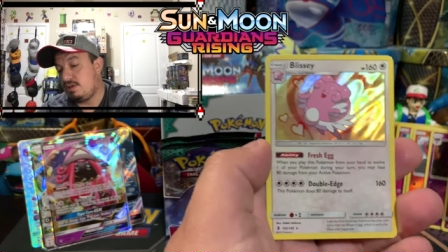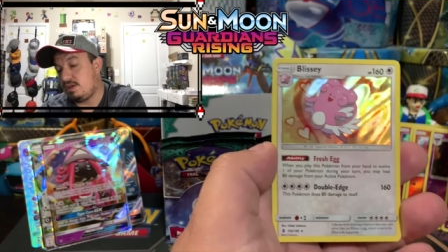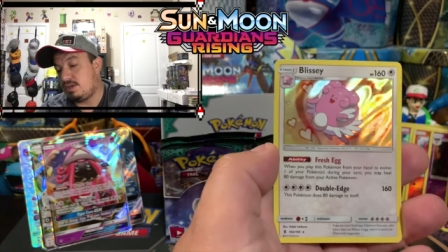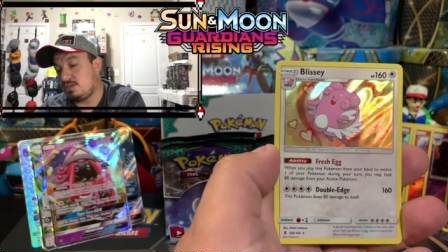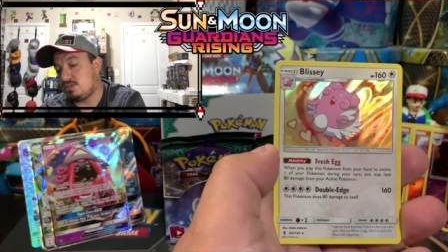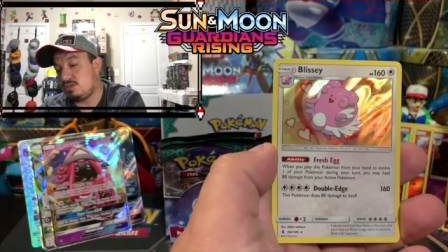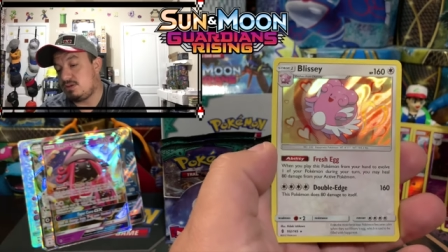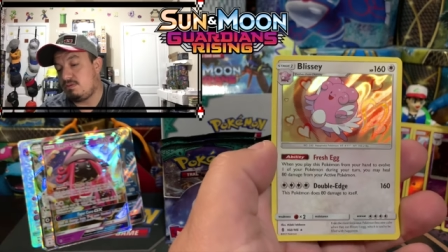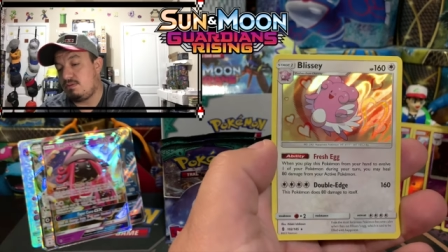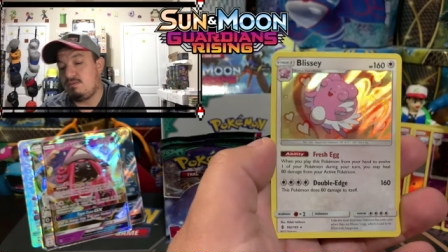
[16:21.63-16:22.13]
There
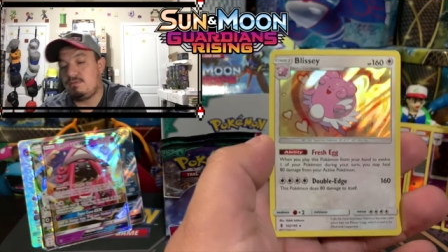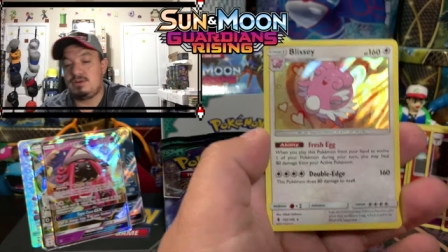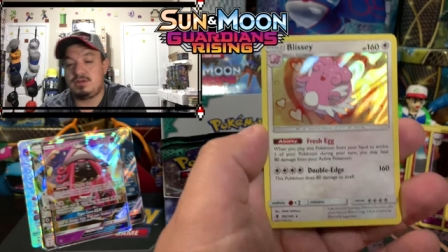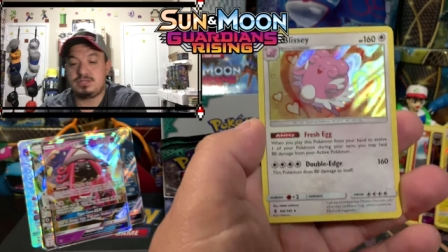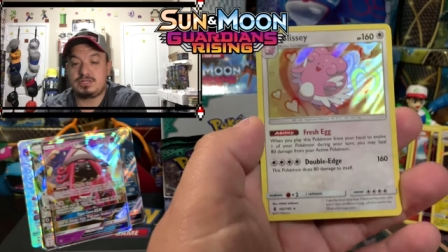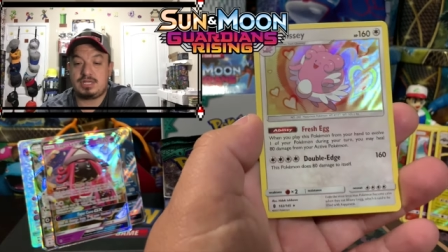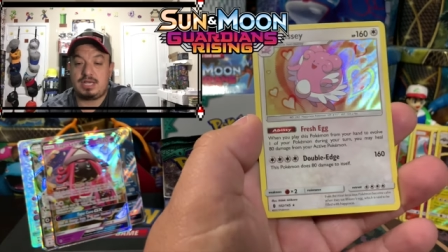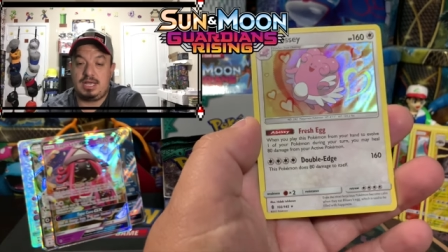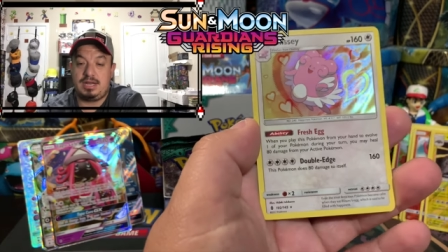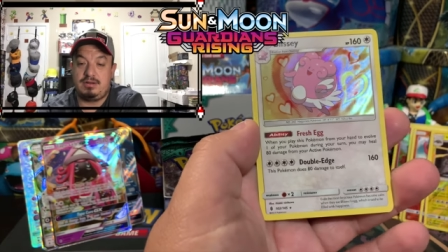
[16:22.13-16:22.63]
is a
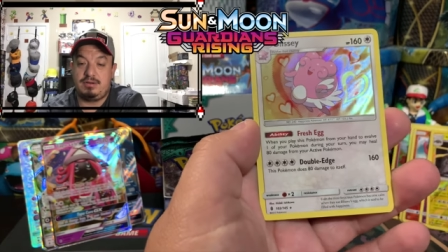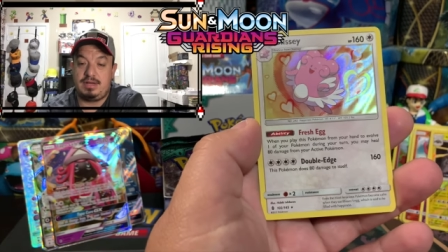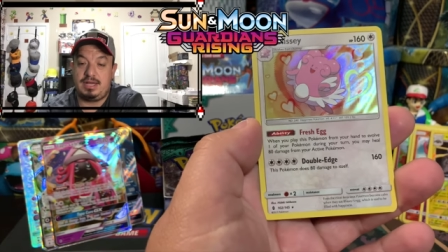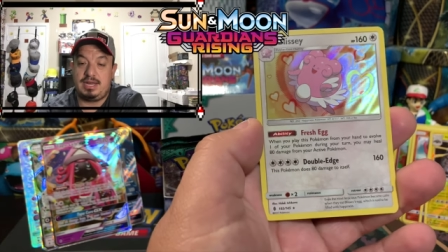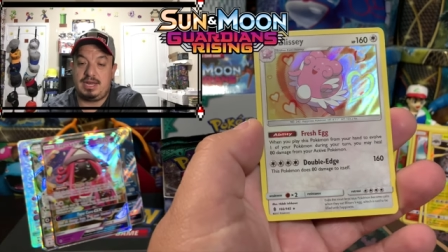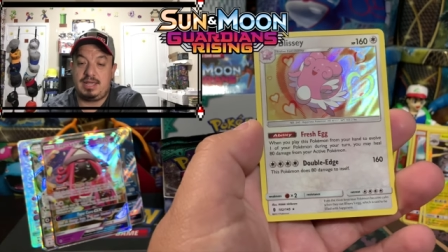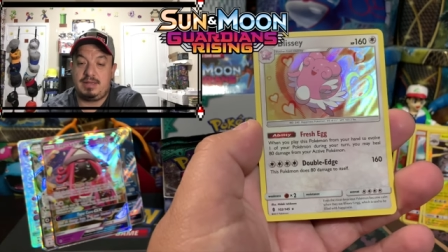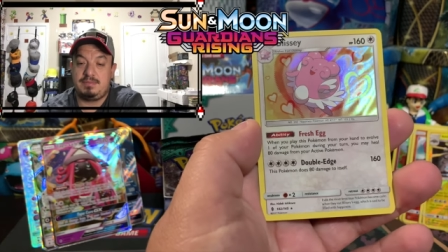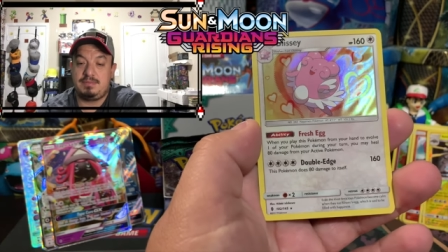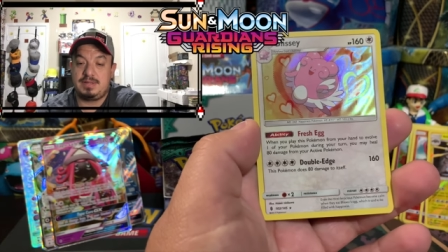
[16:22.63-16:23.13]
reverse holo
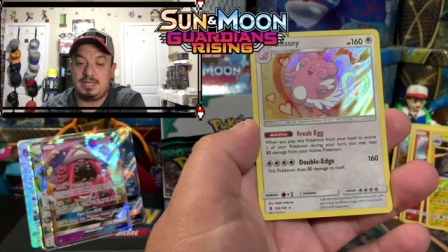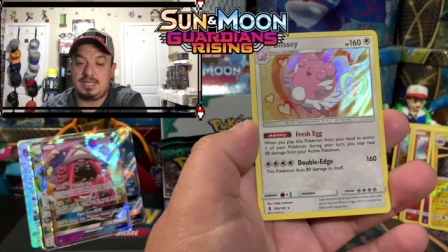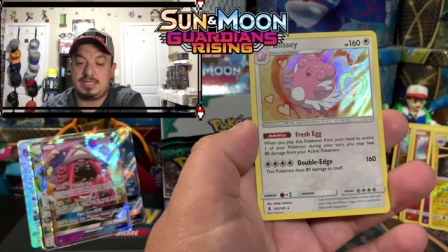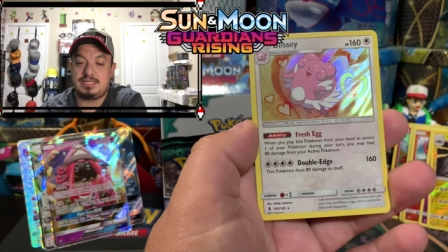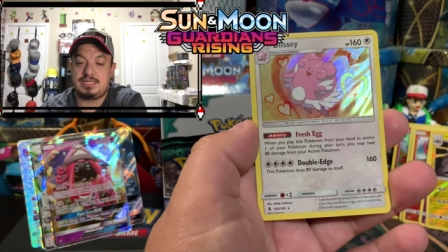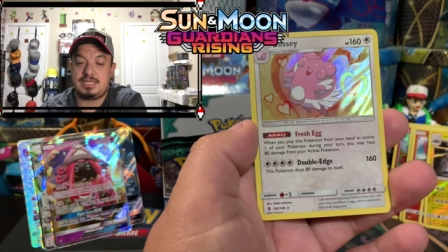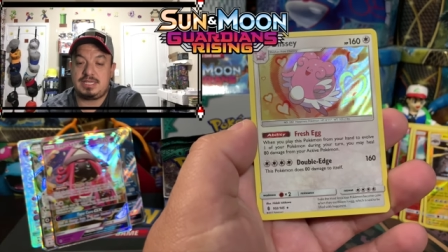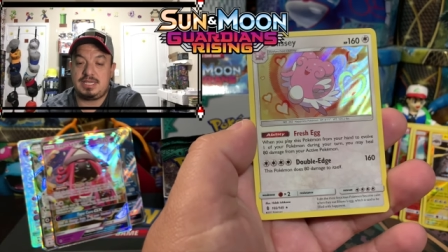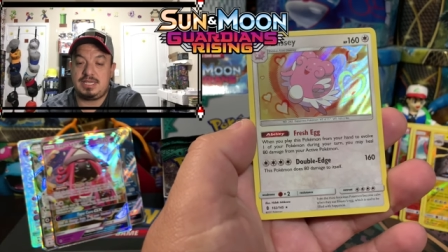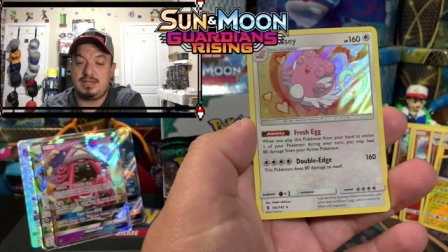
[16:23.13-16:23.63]
and a
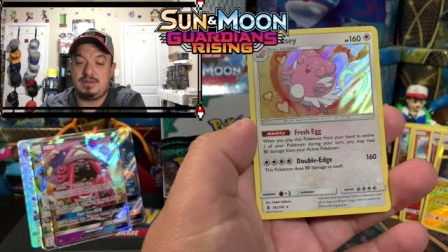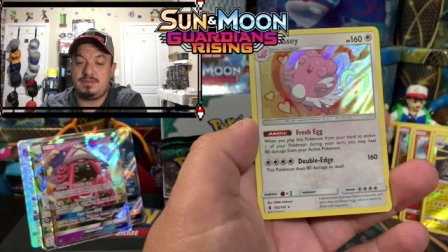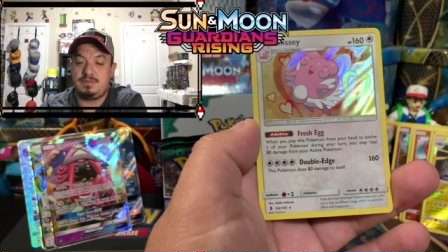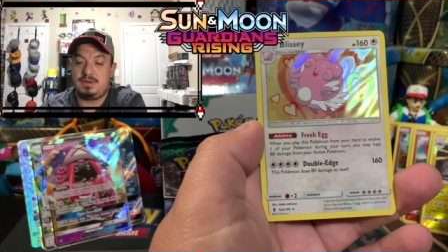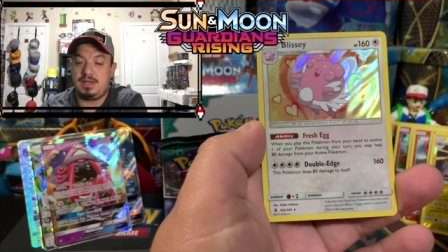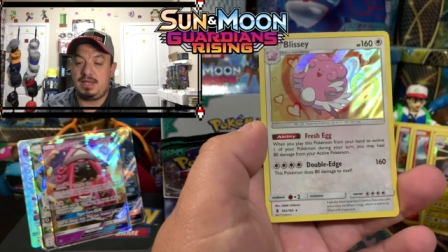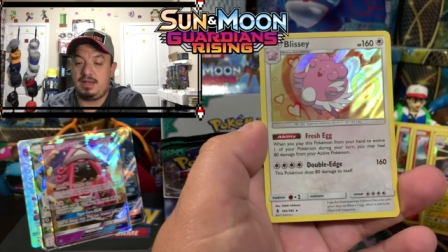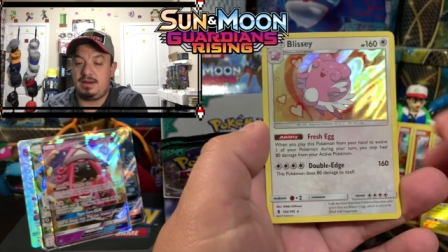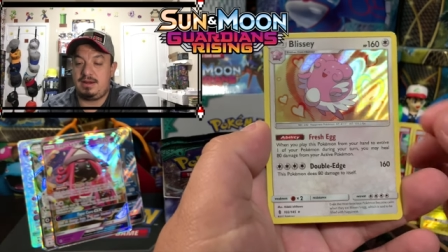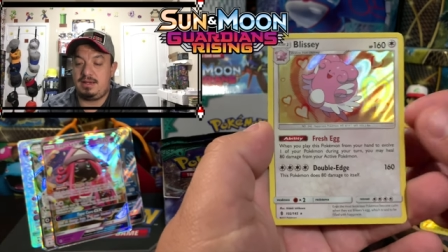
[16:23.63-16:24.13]
Blitzy
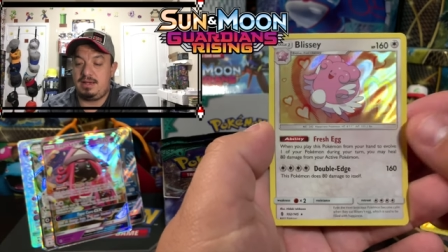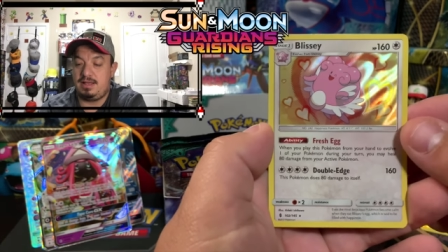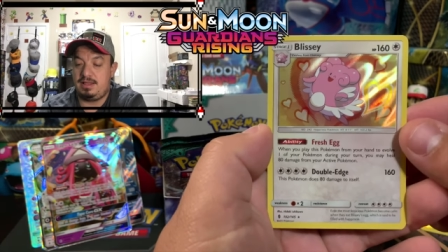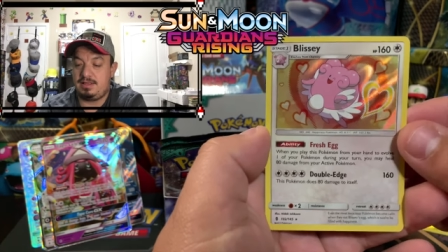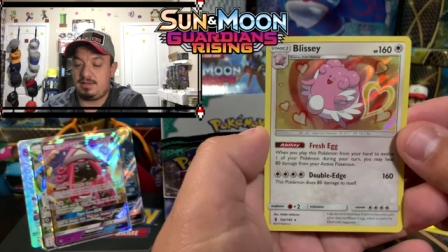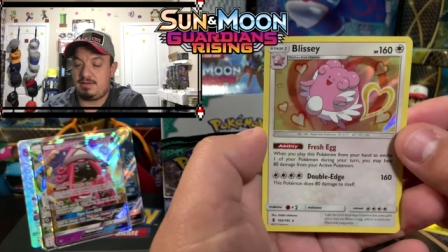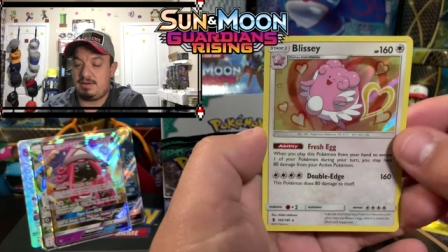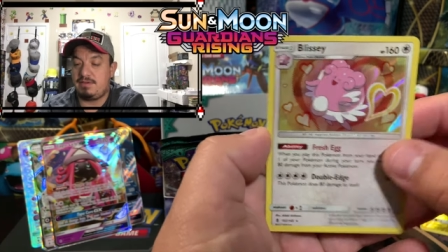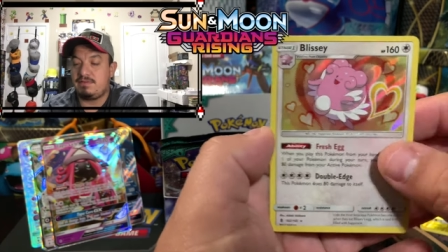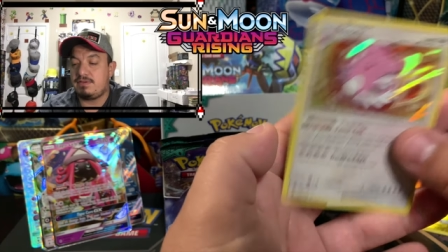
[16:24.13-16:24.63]
rare
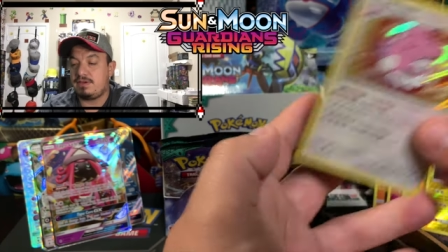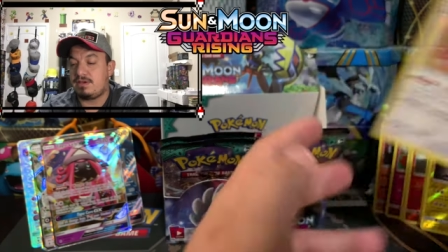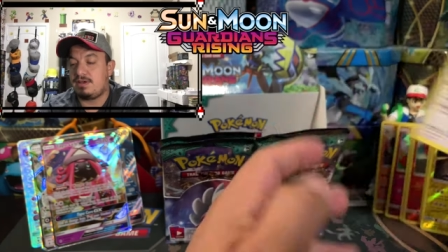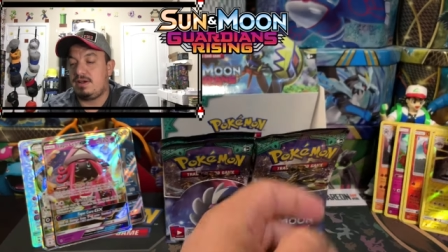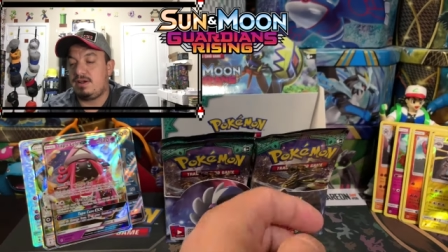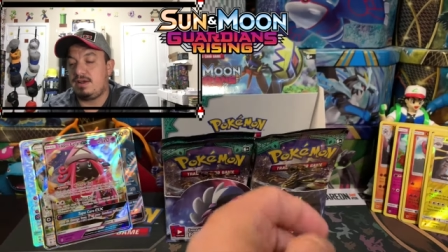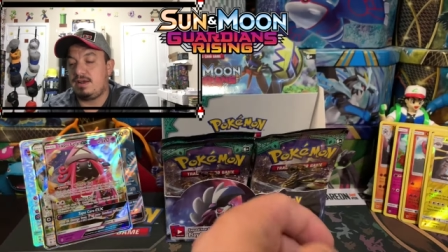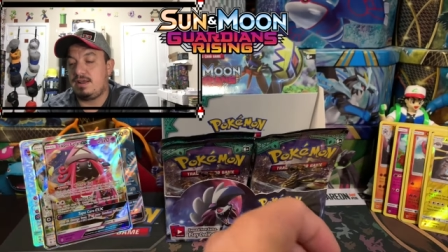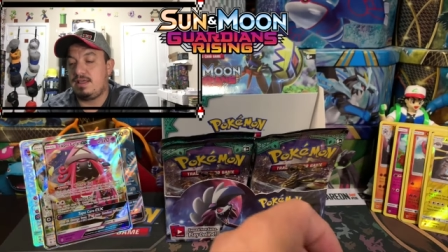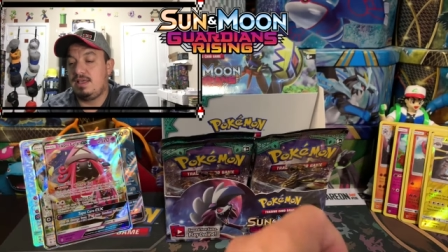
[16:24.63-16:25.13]
holographic
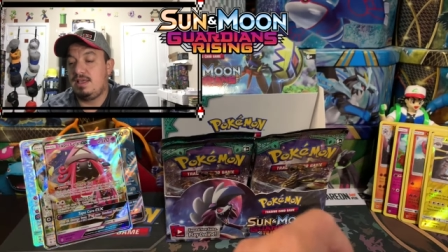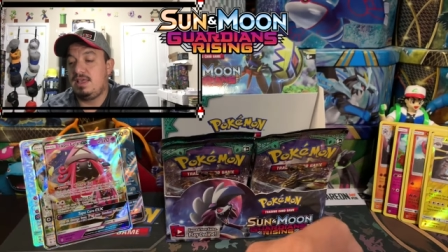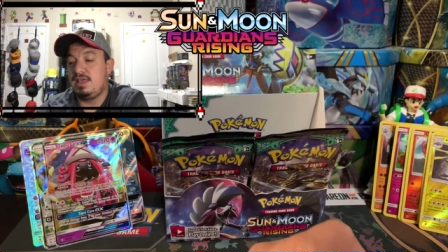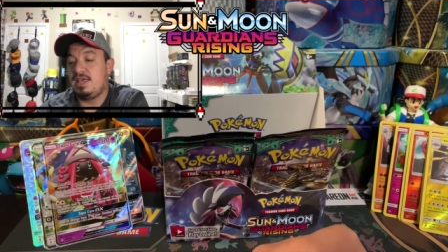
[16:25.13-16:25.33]
card.